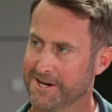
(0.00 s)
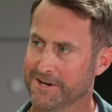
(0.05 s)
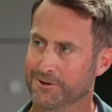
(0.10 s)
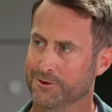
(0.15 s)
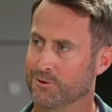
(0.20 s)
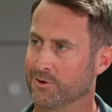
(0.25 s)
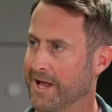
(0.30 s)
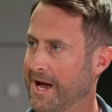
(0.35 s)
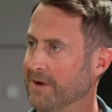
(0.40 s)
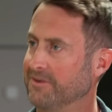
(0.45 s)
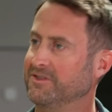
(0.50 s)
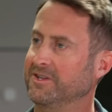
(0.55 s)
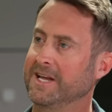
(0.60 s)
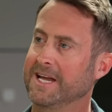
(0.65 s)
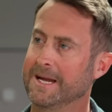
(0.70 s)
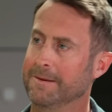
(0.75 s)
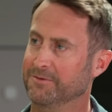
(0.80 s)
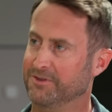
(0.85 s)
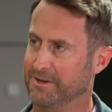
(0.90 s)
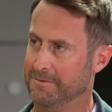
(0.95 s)
to allow
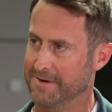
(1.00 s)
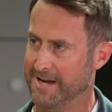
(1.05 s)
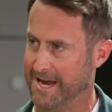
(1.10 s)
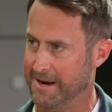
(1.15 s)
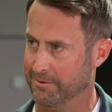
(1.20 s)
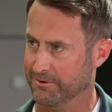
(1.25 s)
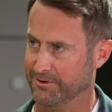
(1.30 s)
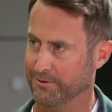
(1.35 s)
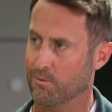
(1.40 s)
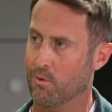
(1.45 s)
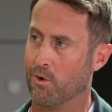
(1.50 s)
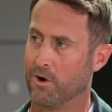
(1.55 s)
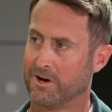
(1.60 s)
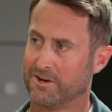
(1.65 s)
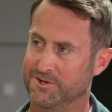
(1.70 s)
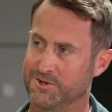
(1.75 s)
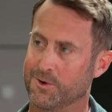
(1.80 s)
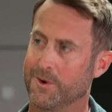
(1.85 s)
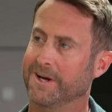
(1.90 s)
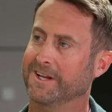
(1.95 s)
teams to be able to work
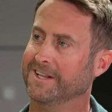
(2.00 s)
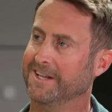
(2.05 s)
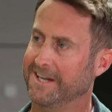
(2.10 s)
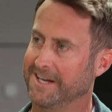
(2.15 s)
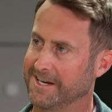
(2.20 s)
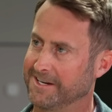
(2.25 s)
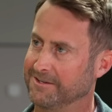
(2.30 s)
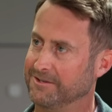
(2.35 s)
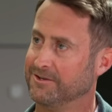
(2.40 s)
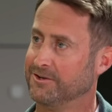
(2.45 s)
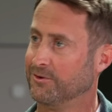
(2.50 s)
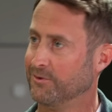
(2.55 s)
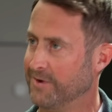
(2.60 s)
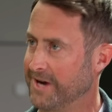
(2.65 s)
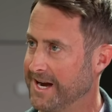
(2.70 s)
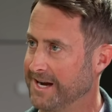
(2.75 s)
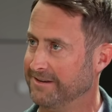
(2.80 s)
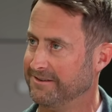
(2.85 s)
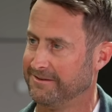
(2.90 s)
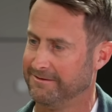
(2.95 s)
jointly and
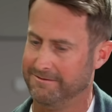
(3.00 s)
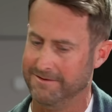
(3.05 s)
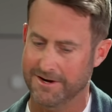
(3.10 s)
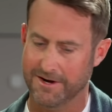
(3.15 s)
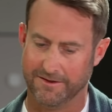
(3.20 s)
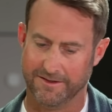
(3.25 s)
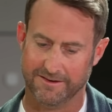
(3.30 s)
create you know,